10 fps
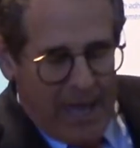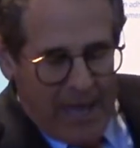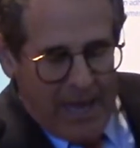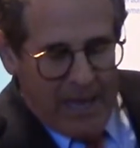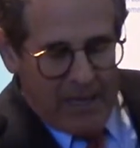
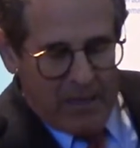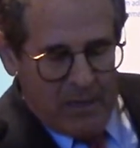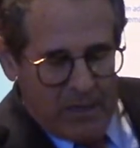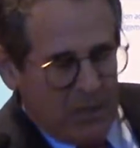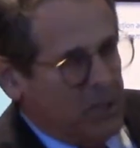
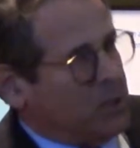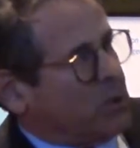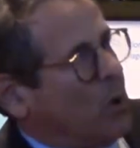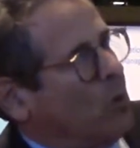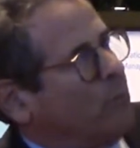And
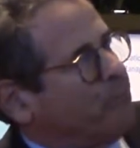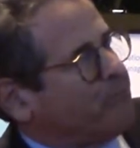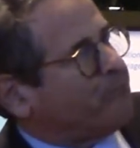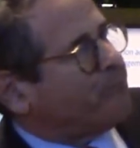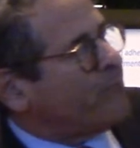so,
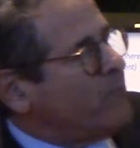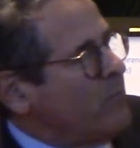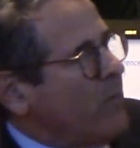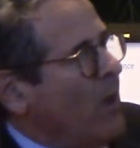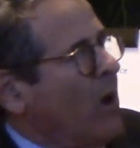
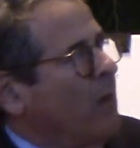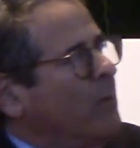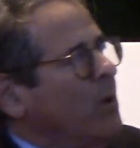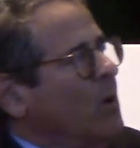in